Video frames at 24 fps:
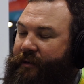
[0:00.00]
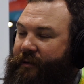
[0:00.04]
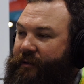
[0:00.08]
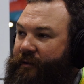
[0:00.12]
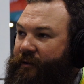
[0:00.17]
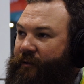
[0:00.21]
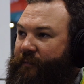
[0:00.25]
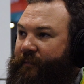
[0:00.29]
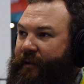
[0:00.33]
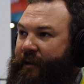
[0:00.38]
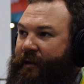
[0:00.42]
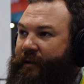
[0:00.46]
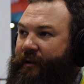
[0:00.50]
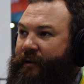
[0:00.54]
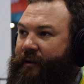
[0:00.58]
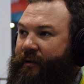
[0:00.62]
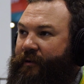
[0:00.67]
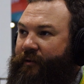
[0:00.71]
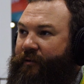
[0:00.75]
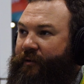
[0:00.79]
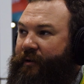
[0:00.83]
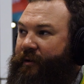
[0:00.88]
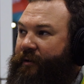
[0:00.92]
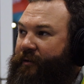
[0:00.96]
and you may
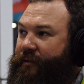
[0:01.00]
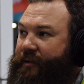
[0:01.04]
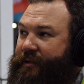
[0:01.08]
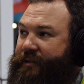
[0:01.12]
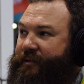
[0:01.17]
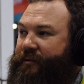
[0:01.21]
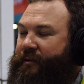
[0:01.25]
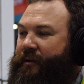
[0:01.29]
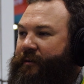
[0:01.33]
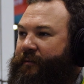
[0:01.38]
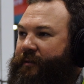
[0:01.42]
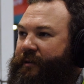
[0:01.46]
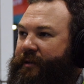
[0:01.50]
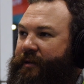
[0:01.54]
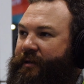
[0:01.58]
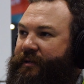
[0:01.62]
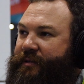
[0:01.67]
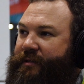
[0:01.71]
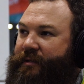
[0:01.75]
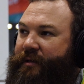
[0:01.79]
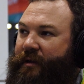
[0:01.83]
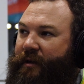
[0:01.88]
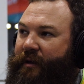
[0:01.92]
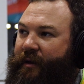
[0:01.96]
agree or disagree with
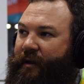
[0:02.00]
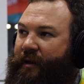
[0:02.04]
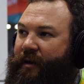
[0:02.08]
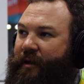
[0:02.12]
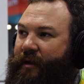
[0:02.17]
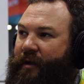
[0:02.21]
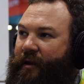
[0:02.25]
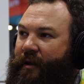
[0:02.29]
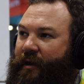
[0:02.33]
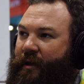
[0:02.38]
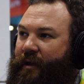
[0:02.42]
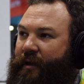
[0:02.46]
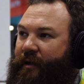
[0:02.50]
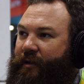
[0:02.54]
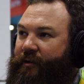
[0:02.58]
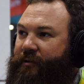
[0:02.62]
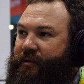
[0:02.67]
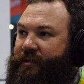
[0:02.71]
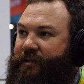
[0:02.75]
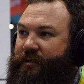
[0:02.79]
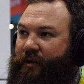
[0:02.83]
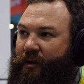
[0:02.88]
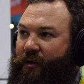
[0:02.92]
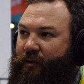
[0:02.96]
this, uh, it
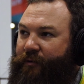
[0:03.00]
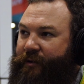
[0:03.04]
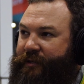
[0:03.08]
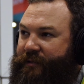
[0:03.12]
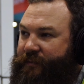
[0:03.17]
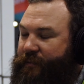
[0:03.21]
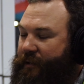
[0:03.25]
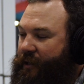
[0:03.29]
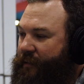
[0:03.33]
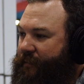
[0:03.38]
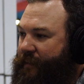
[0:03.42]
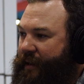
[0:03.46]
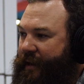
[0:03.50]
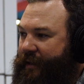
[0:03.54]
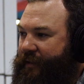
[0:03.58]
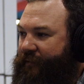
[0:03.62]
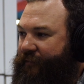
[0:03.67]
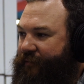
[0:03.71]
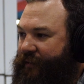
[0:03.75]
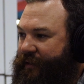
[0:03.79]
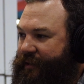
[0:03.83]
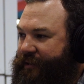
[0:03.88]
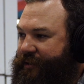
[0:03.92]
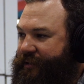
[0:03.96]
used to always be about the
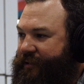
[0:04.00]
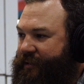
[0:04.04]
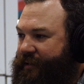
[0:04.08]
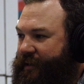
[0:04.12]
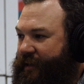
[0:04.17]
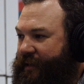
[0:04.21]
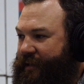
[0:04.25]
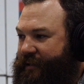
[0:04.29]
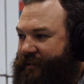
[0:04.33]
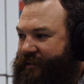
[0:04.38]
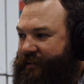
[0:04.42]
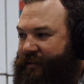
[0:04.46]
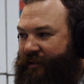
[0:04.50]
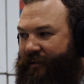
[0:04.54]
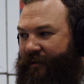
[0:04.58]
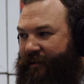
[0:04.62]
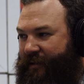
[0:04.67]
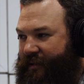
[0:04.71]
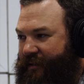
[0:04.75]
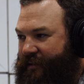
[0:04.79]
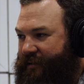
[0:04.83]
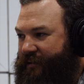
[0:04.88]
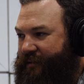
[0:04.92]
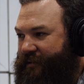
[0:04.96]
fish, and it still
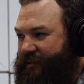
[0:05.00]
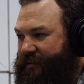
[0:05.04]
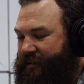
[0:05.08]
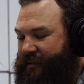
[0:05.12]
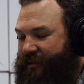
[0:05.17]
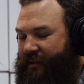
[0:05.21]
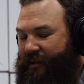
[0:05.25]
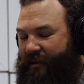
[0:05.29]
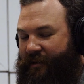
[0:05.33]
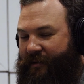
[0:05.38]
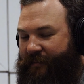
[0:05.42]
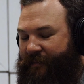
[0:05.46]
is. Mm-hmm.